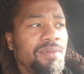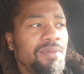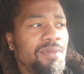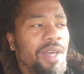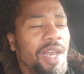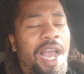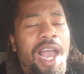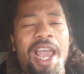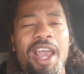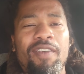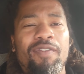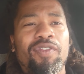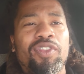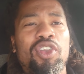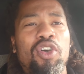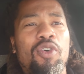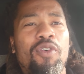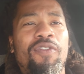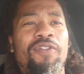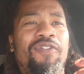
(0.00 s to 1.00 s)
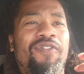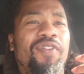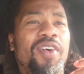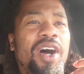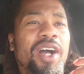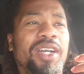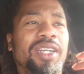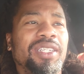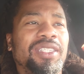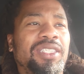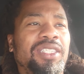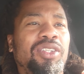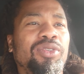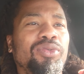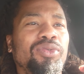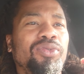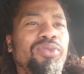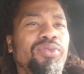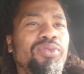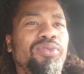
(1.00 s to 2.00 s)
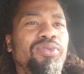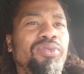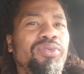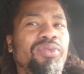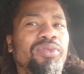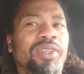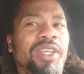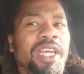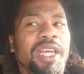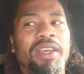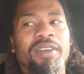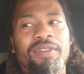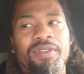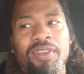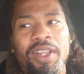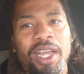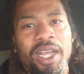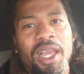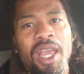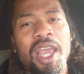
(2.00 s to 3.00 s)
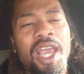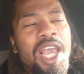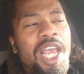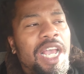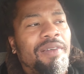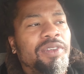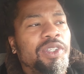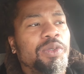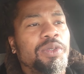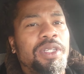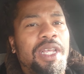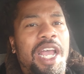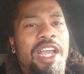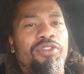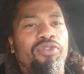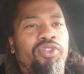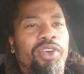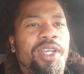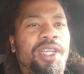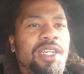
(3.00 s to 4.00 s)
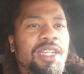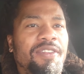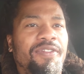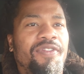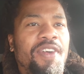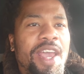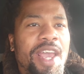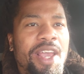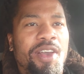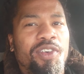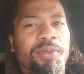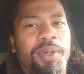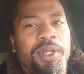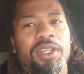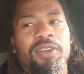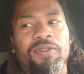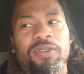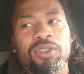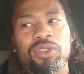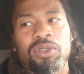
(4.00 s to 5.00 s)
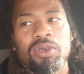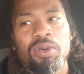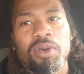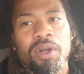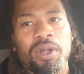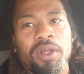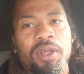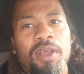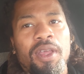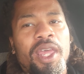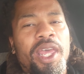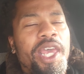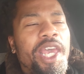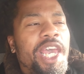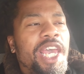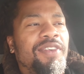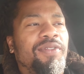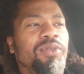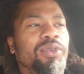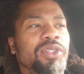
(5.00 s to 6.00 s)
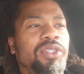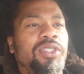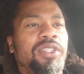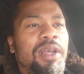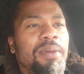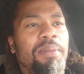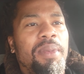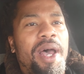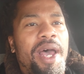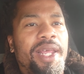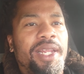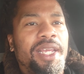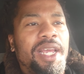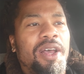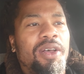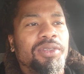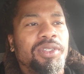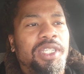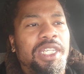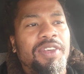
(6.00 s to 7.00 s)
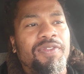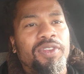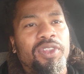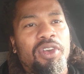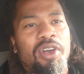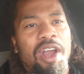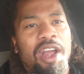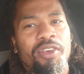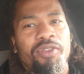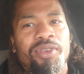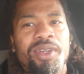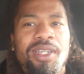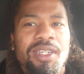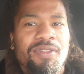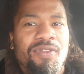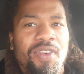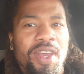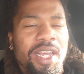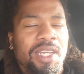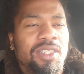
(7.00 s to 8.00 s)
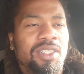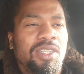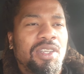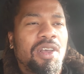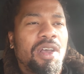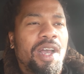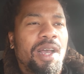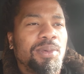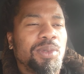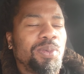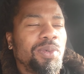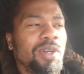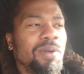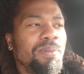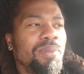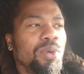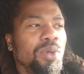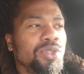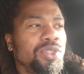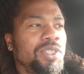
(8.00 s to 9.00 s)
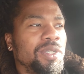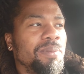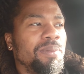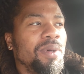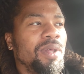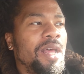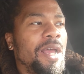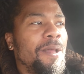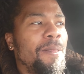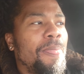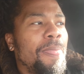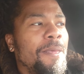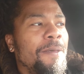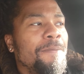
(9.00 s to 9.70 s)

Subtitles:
Like, I have no fuck to give. Like, if this was Irene Yvette, it would be a different story. If it was somebody else, even though Irene Yvette comes with her bullshit, but like,